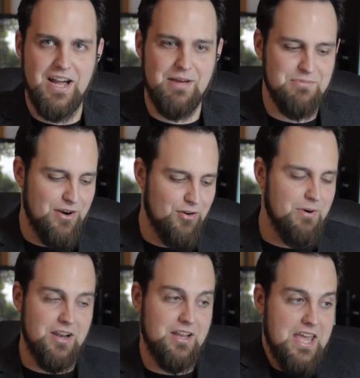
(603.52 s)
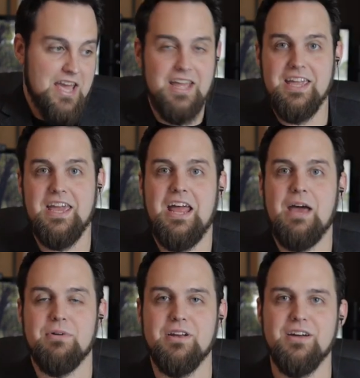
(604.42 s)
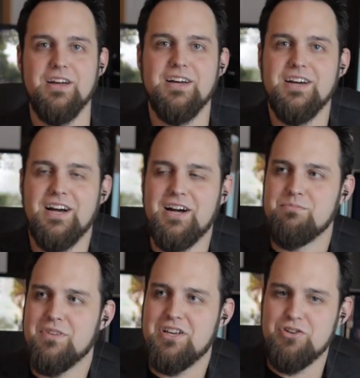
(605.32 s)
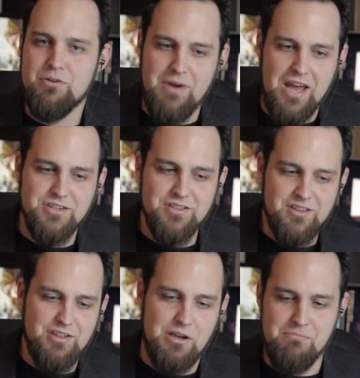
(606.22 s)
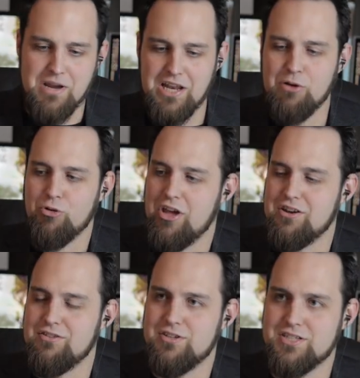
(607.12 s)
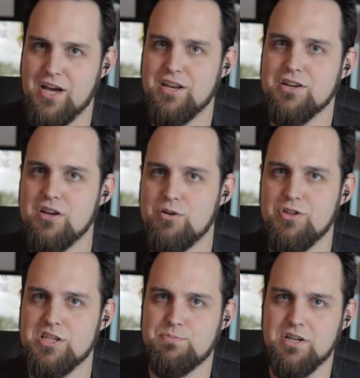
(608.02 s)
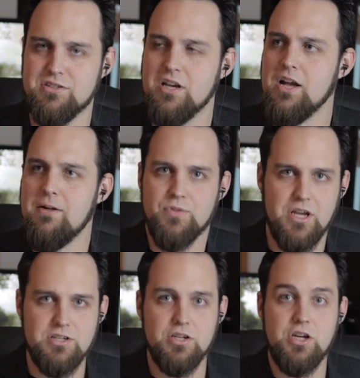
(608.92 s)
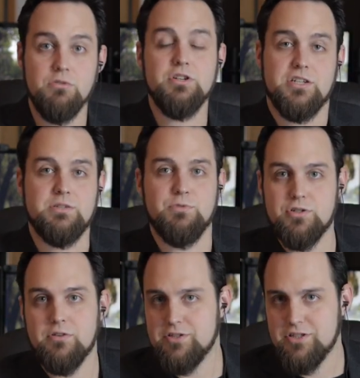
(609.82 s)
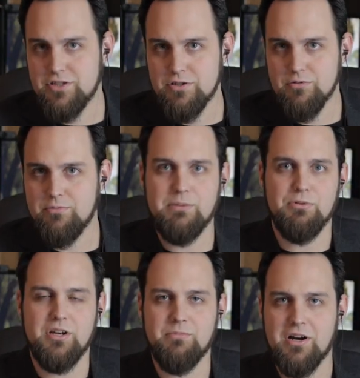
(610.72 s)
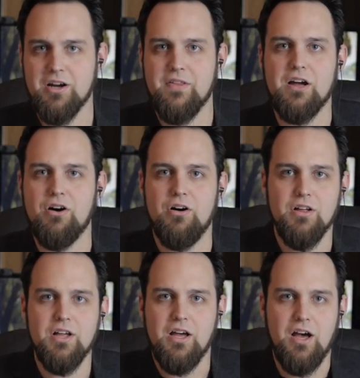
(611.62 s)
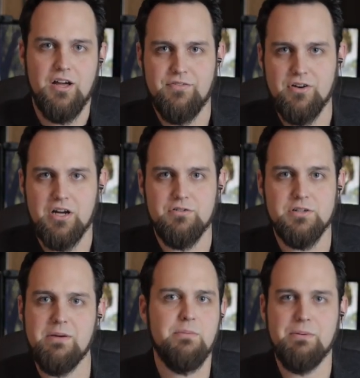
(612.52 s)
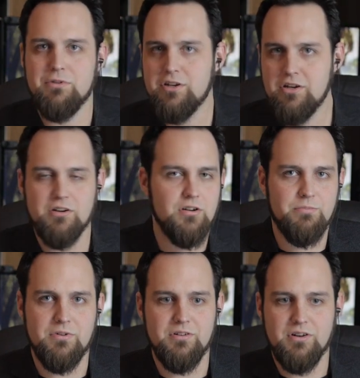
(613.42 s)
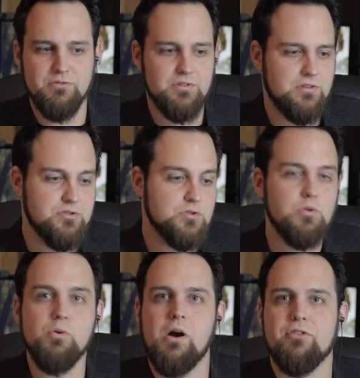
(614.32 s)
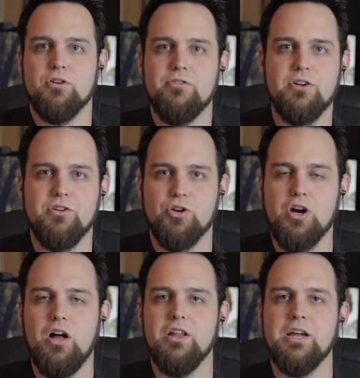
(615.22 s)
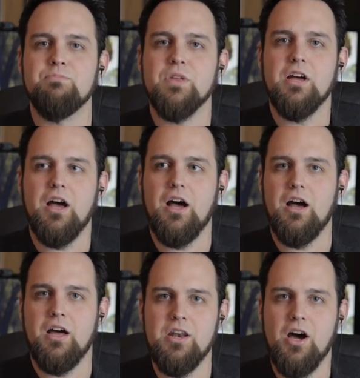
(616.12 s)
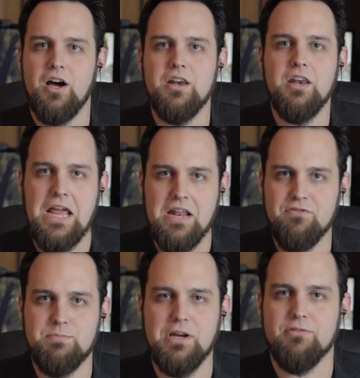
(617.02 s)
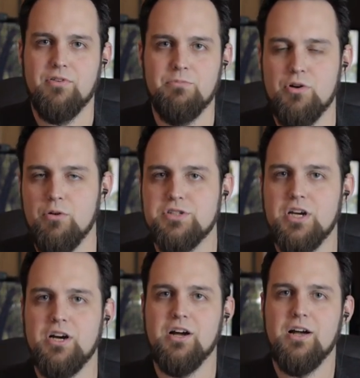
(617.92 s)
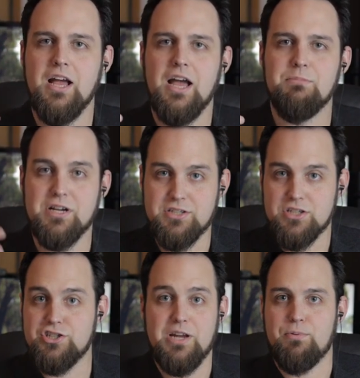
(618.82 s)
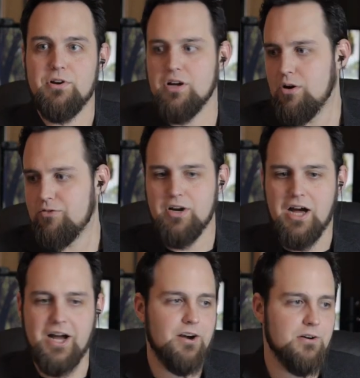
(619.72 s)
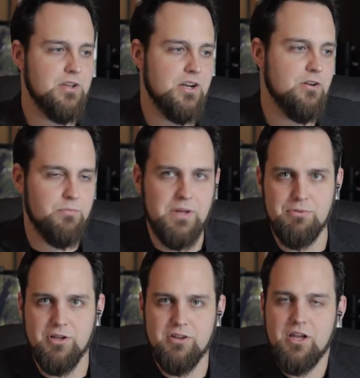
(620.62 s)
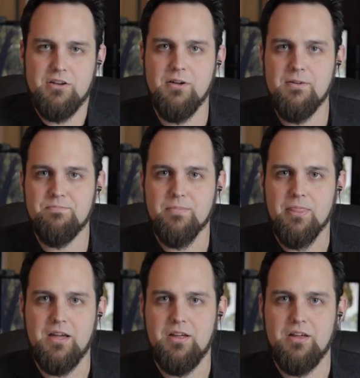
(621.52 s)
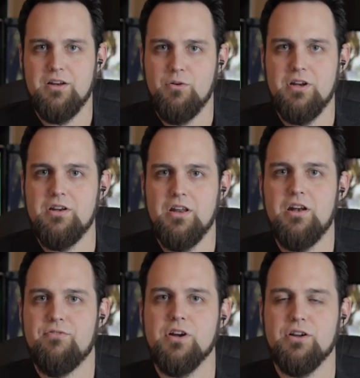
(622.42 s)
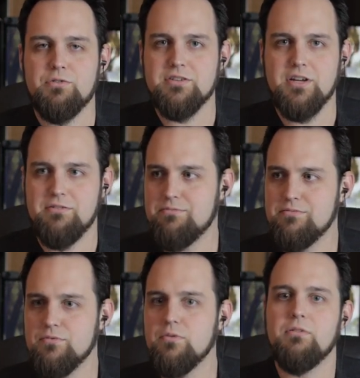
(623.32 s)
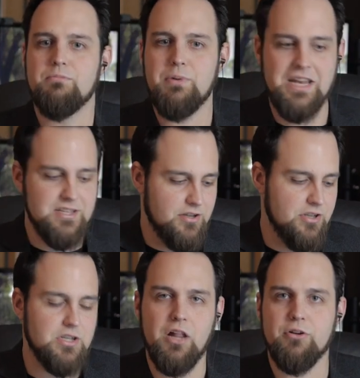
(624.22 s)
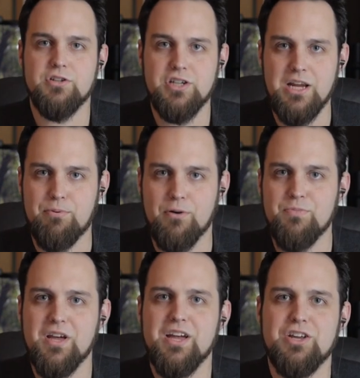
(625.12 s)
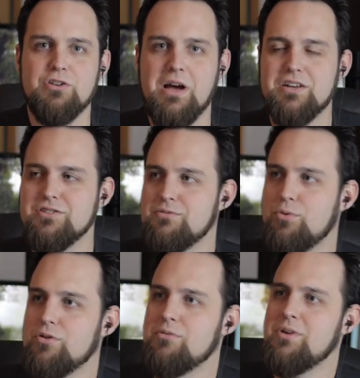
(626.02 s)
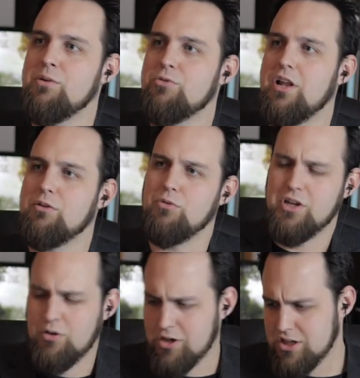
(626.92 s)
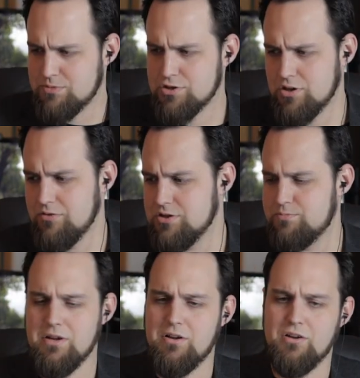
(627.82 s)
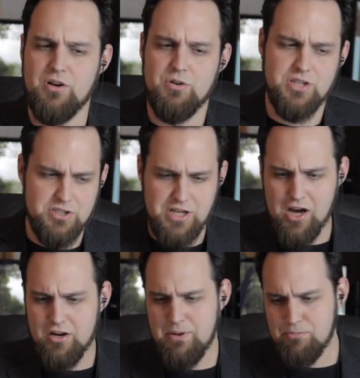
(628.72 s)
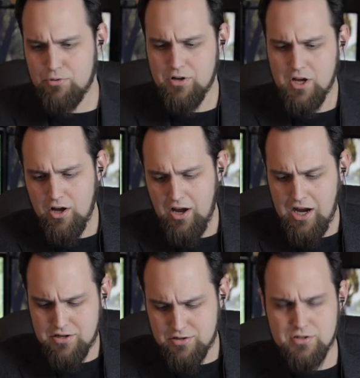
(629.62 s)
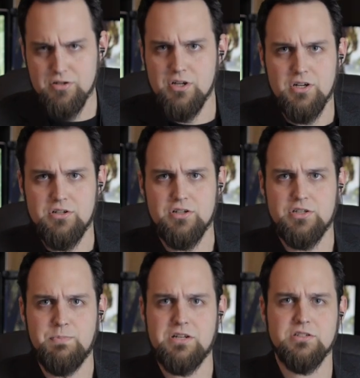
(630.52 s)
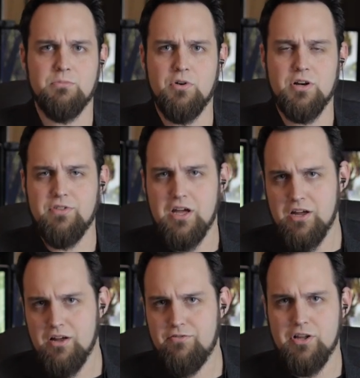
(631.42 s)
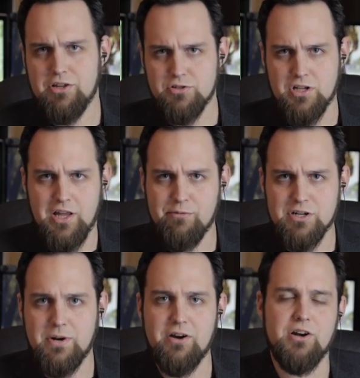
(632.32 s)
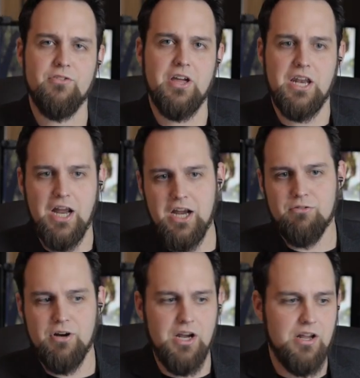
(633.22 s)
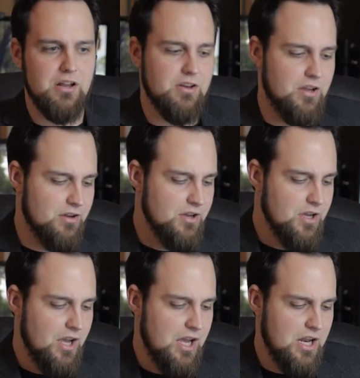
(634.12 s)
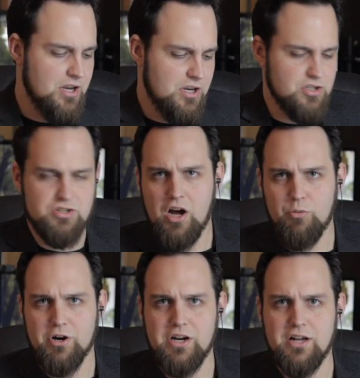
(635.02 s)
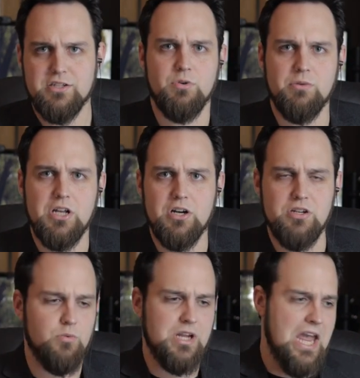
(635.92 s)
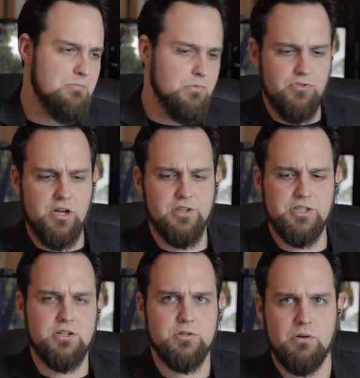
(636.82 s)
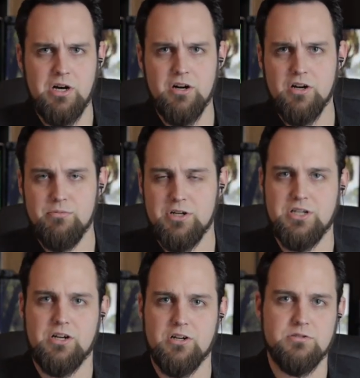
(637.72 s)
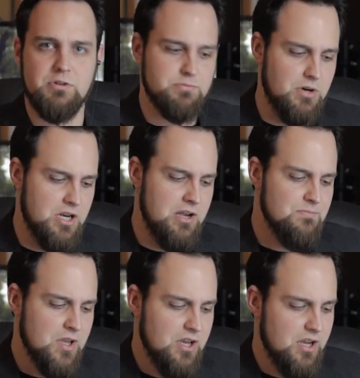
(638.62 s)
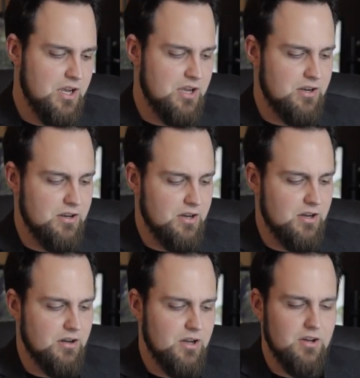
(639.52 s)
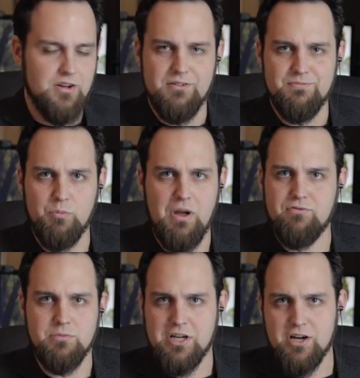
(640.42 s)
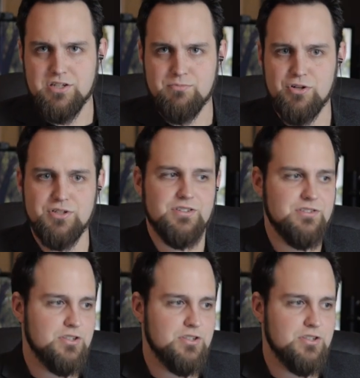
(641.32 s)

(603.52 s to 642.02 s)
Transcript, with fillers: I am not a robot? It can't, it can't happen. Um, can you imagine the meeting where they decided to do this? Because it's a huge customer service issue. People in America, they call uh, different countries, maybe people in Europe, uh, you know, just whoever, they're, they're calling uh, a non-native speaker from their own tongue. Because it's cheaper to go over and hire, you know, people in, in you know, in, in a different country. It's like pennies on the dollar cheaper. Can you imagine the boardroom meeting where they're like, well, you know, our customer service, you know, is, is down. People hate to to speak to someone if they feel like there's a language barrier. They get angry, and uh, it's just not working out. So what are we going to do? We can't move the call centers to America because that costs too much money, and uh, we have too many customers.